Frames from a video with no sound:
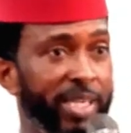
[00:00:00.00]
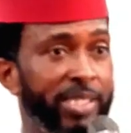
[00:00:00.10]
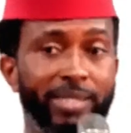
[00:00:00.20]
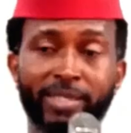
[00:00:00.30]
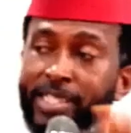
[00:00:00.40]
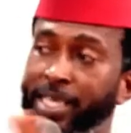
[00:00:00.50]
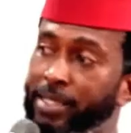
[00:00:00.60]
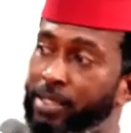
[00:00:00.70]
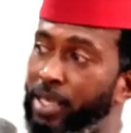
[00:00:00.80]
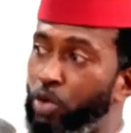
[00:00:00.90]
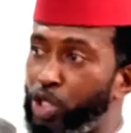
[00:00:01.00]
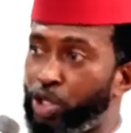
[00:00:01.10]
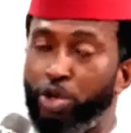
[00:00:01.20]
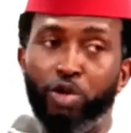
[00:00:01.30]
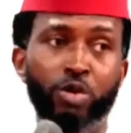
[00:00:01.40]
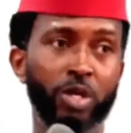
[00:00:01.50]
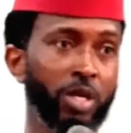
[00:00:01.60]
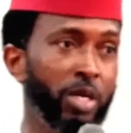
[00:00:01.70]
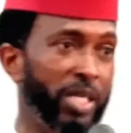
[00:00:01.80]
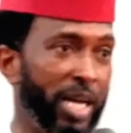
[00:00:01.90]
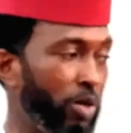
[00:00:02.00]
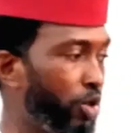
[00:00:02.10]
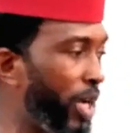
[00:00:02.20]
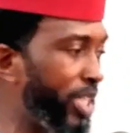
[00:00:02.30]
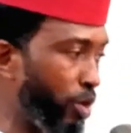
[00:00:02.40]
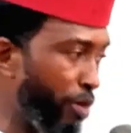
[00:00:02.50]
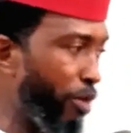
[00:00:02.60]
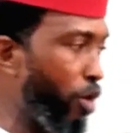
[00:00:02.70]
research, this is the chart they will show you now so that you